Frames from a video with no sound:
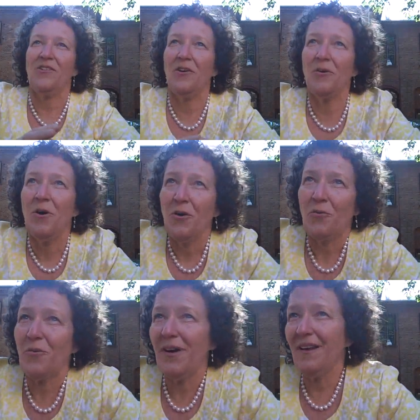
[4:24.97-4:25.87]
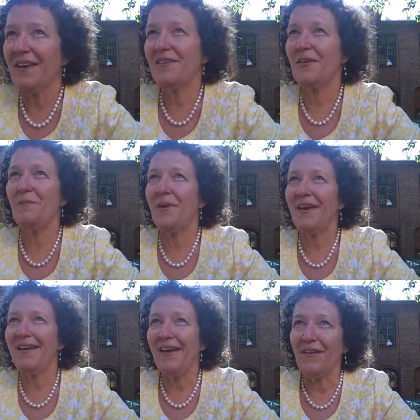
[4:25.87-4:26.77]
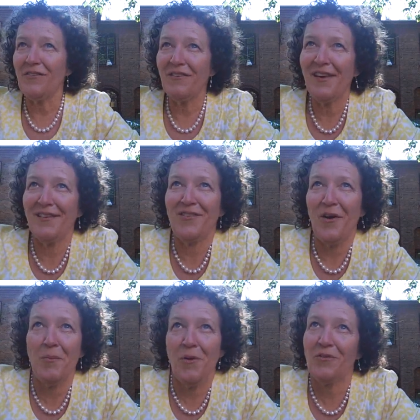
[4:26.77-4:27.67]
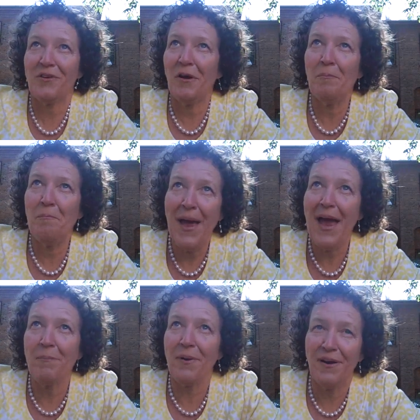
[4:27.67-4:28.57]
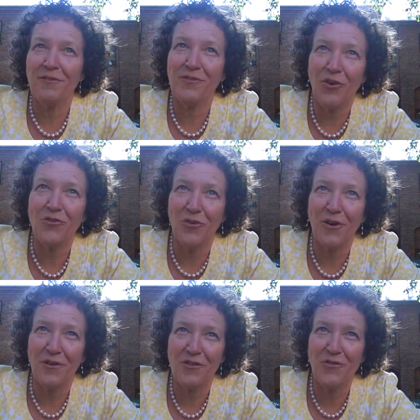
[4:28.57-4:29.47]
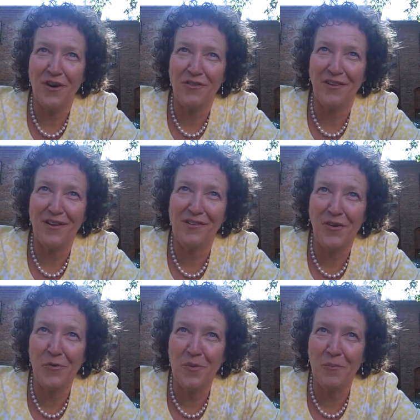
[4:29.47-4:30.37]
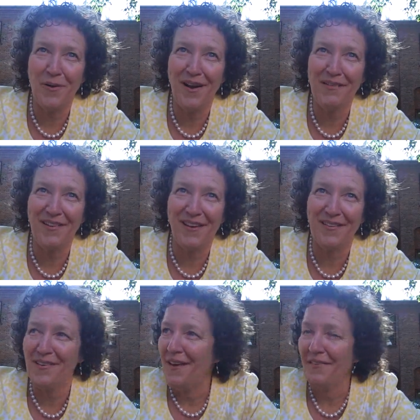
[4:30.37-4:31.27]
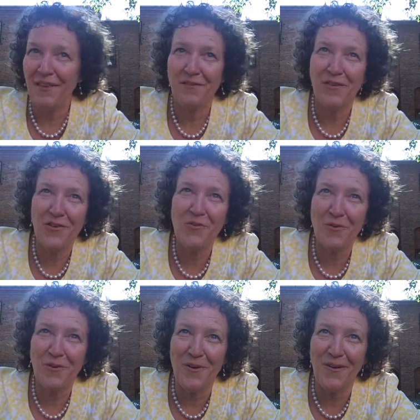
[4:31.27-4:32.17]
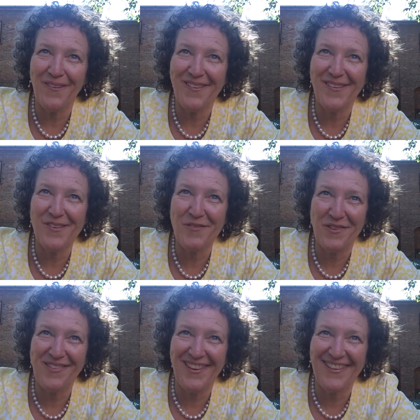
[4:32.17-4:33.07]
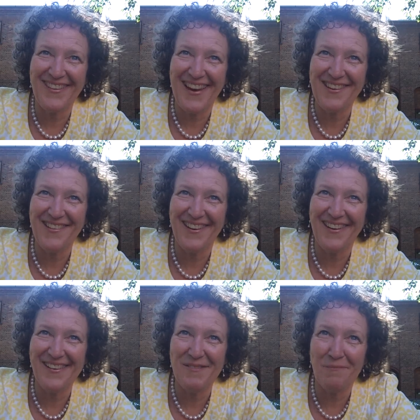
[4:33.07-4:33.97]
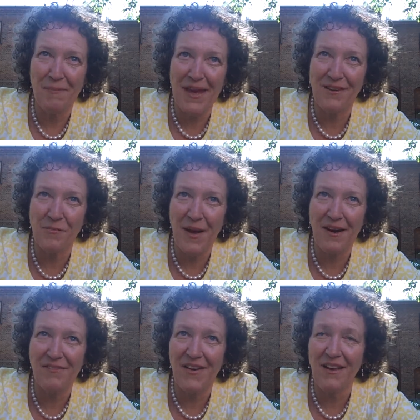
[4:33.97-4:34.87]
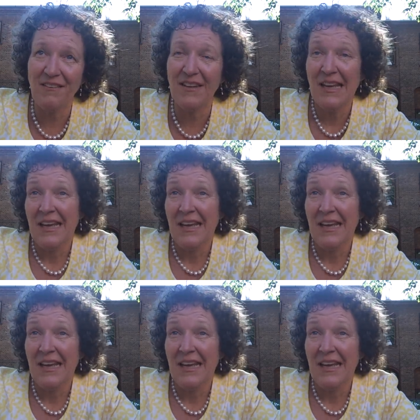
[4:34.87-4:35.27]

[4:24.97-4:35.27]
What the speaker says: So really, to me, it's almost a map of social construction as a human process that visual facilitation makes manifest.